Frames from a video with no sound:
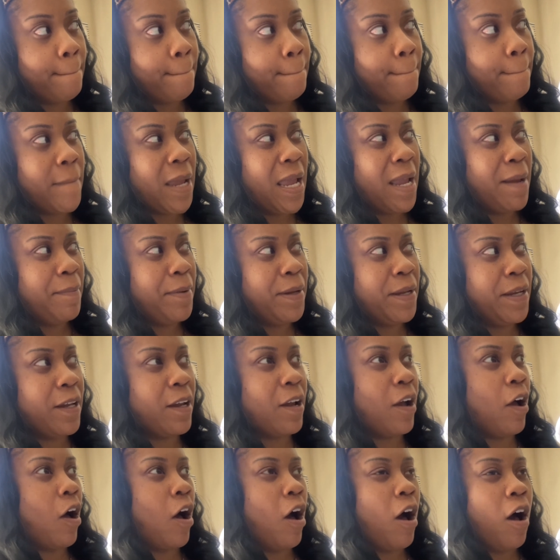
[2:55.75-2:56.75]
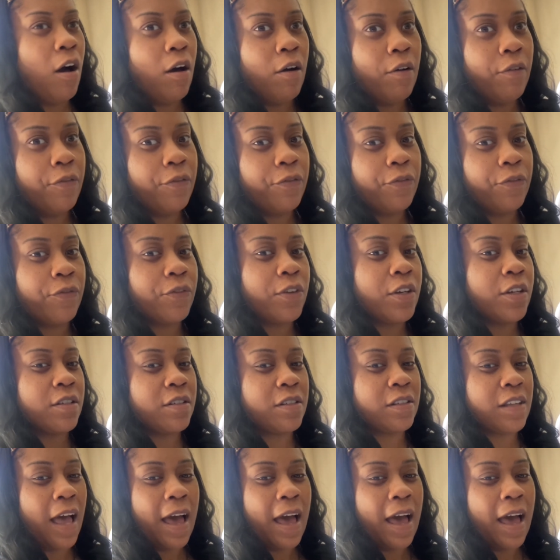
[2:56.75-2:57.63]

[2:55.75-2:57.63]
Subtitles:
maybe off, because